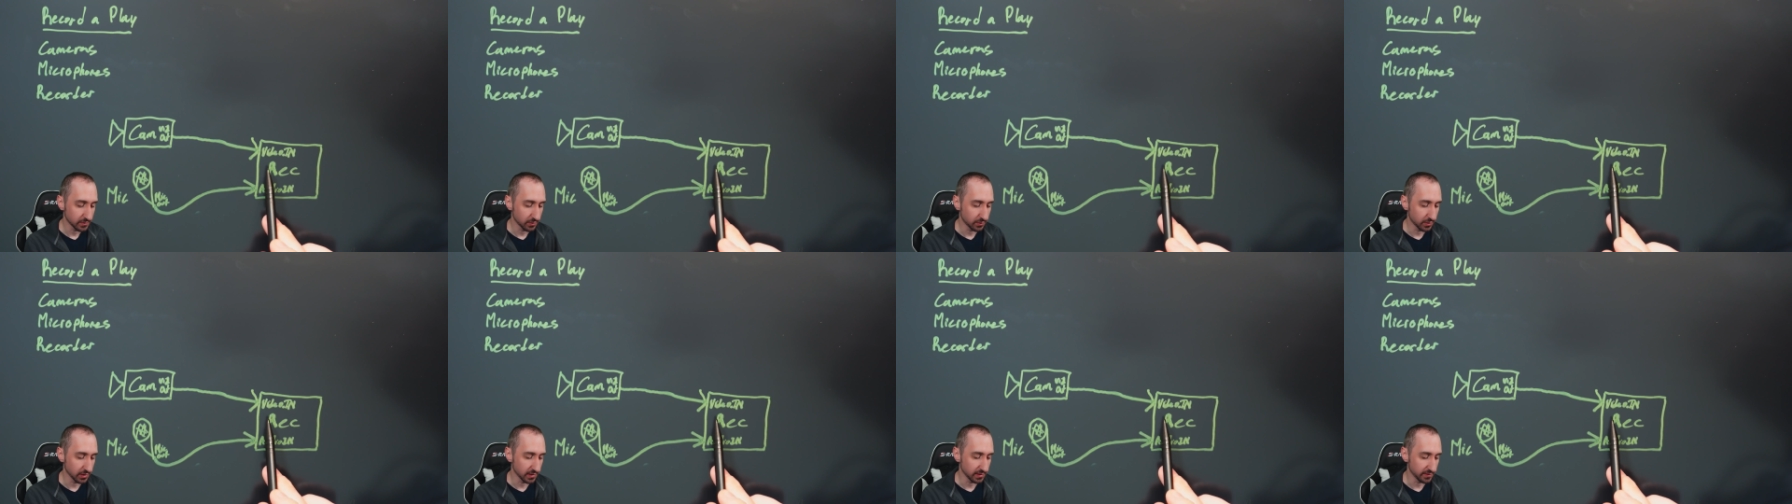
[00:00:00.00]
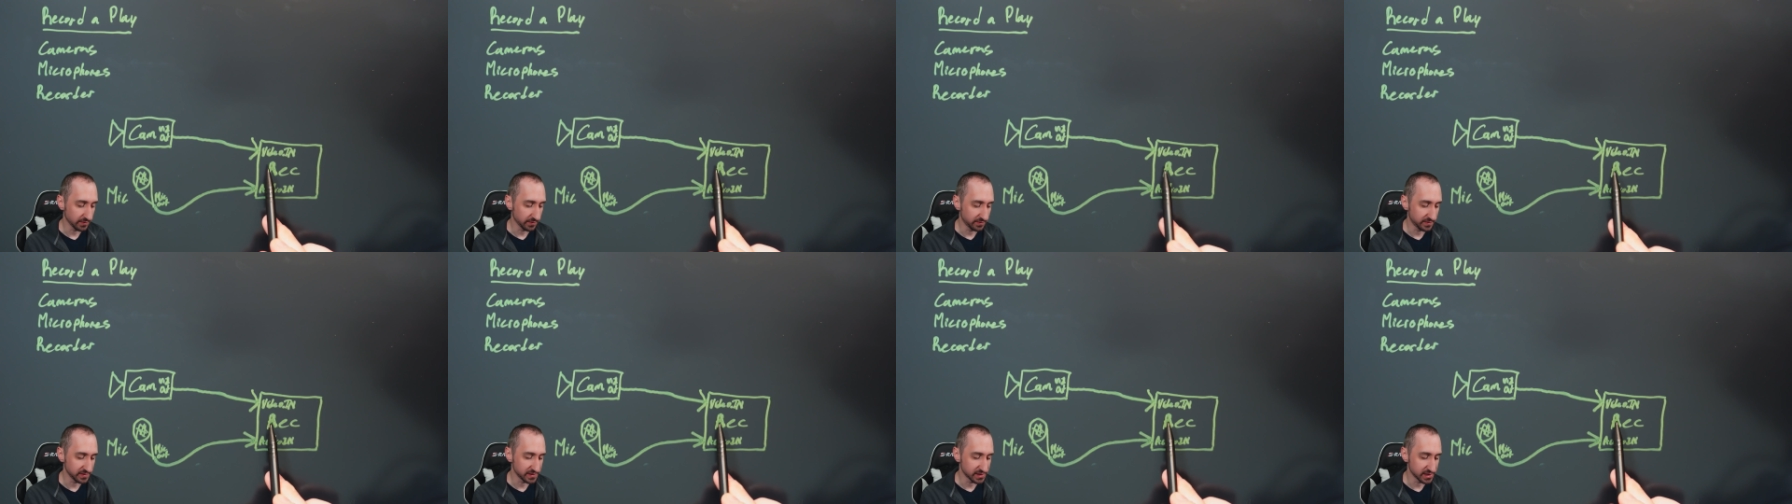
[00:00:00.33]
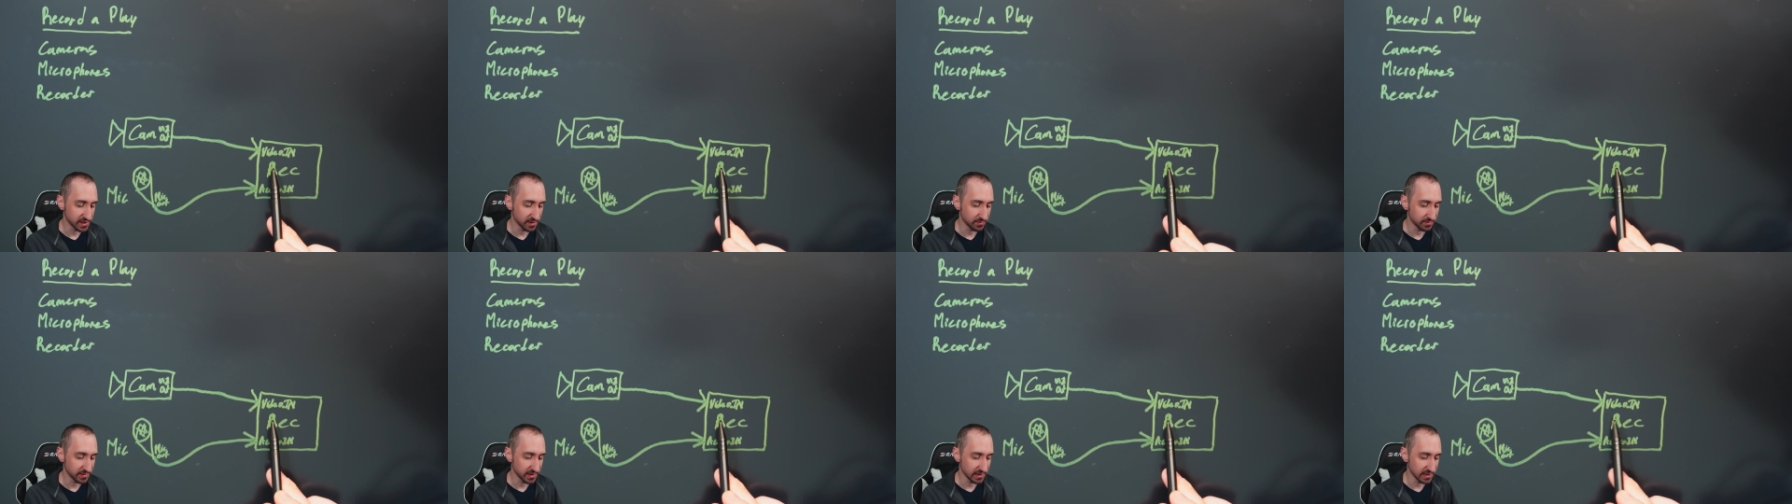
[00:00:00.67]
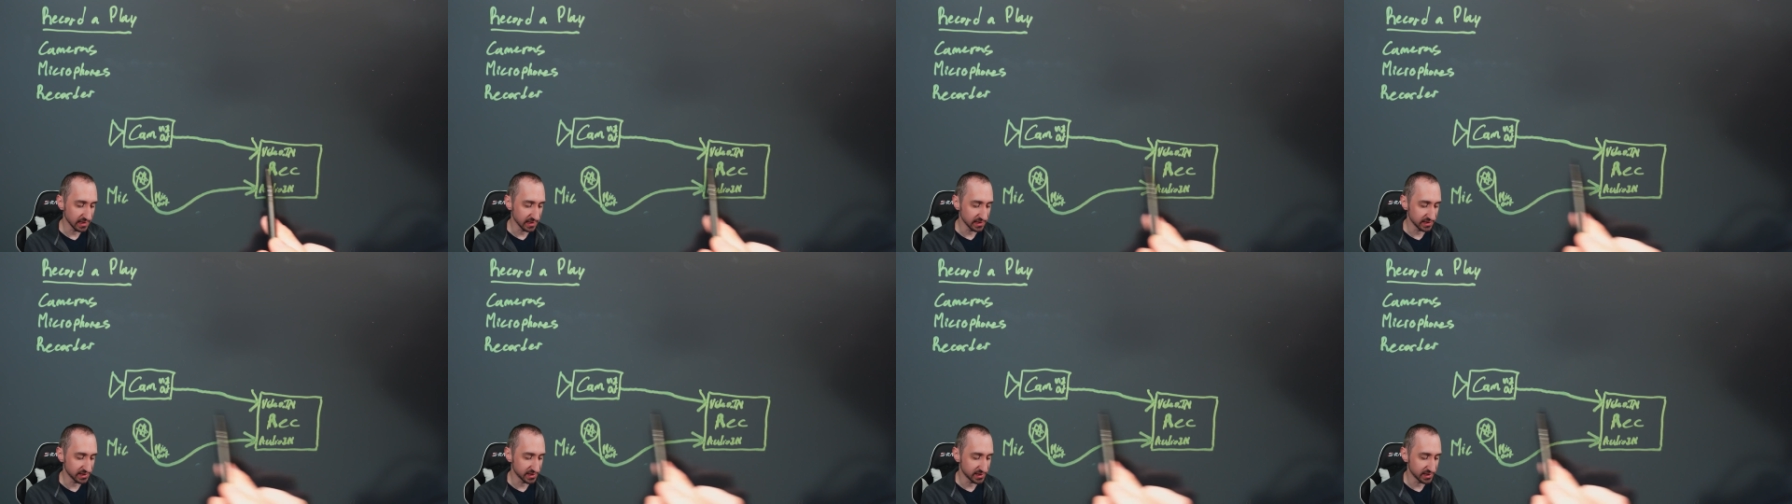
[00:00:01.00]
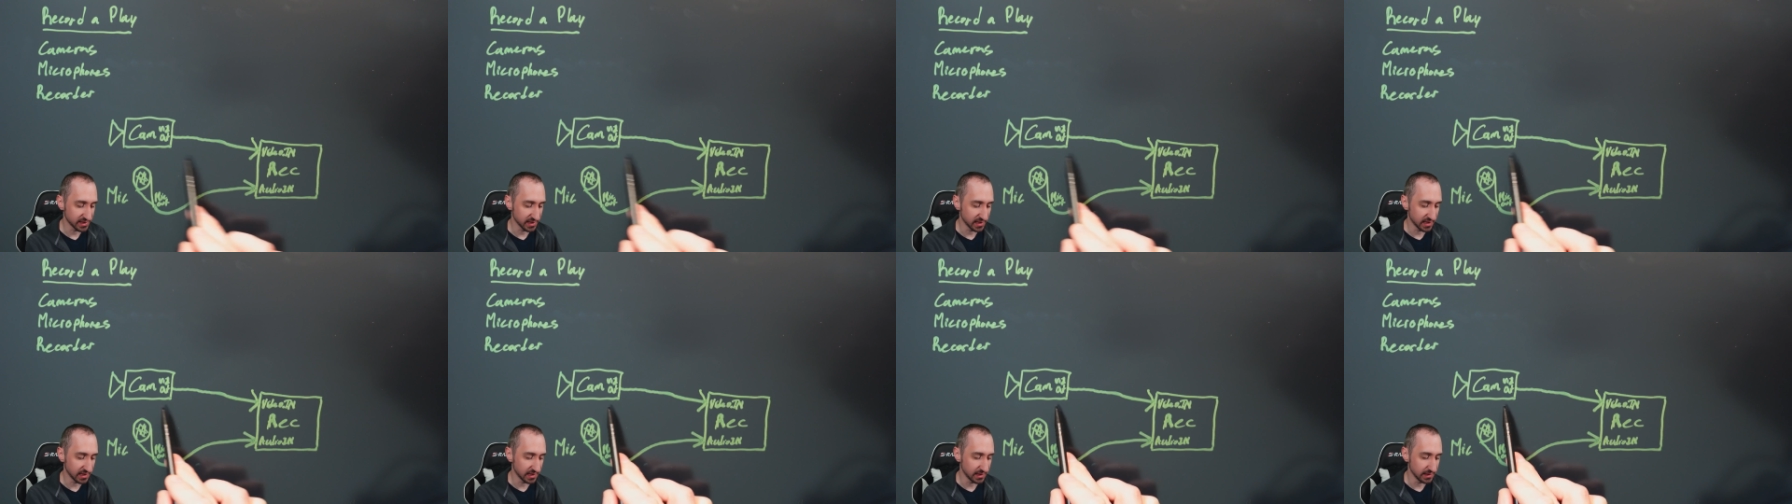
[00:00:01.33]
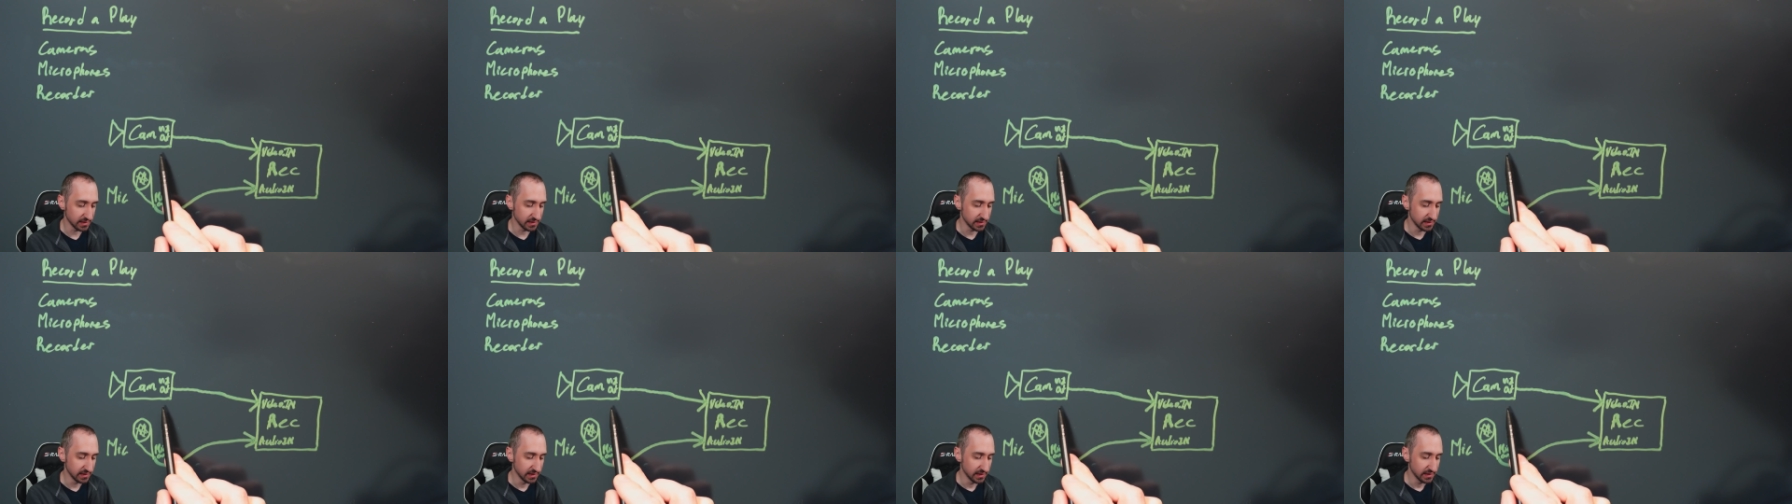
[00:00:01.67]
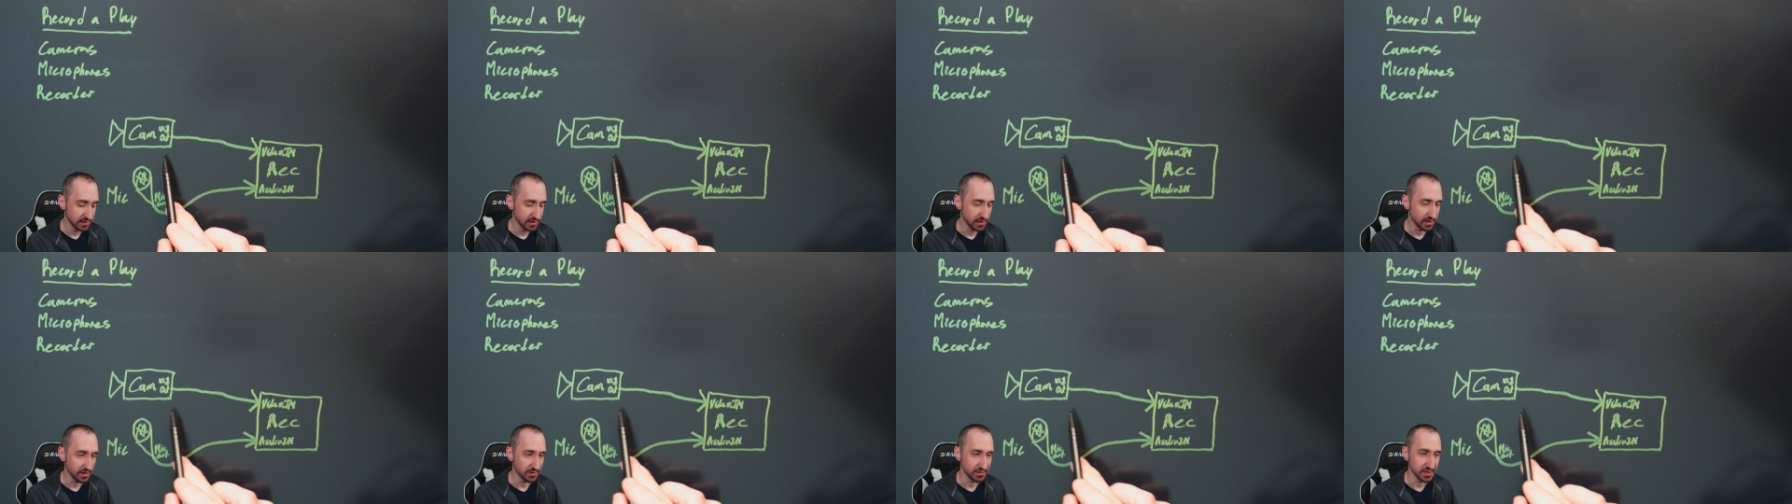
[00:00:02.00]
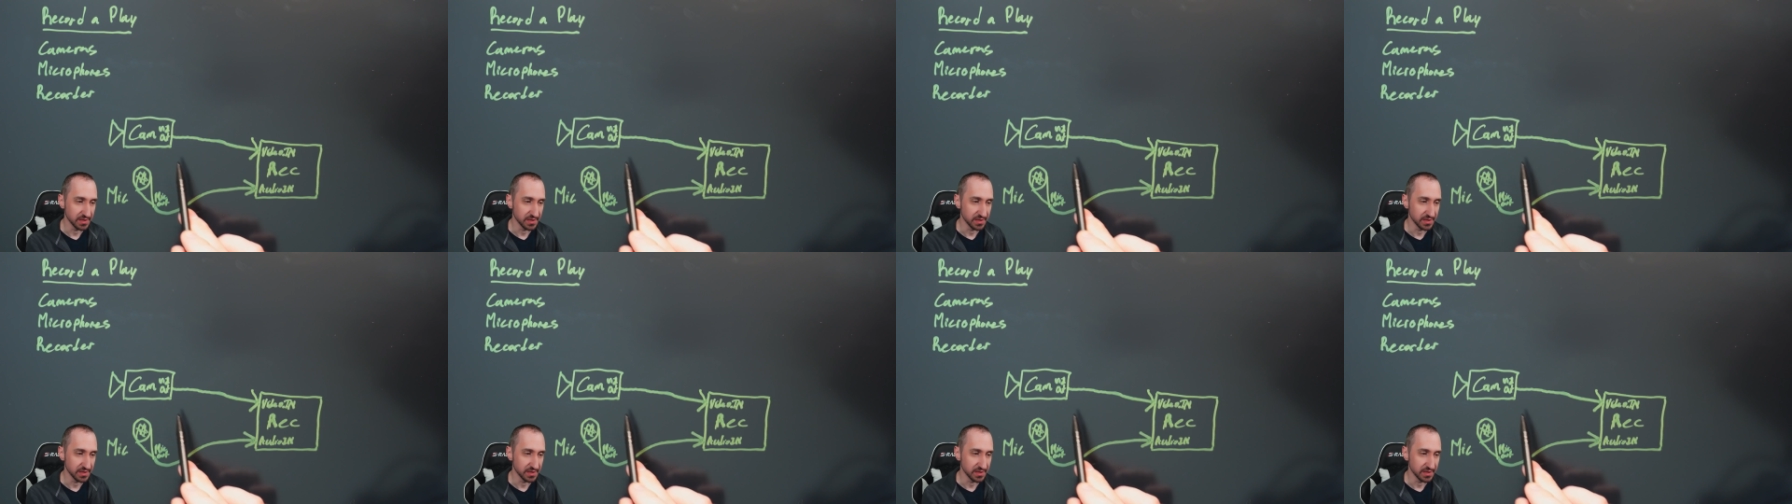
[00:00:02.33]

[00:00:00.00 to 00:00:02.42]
or if it's something that's uh, you know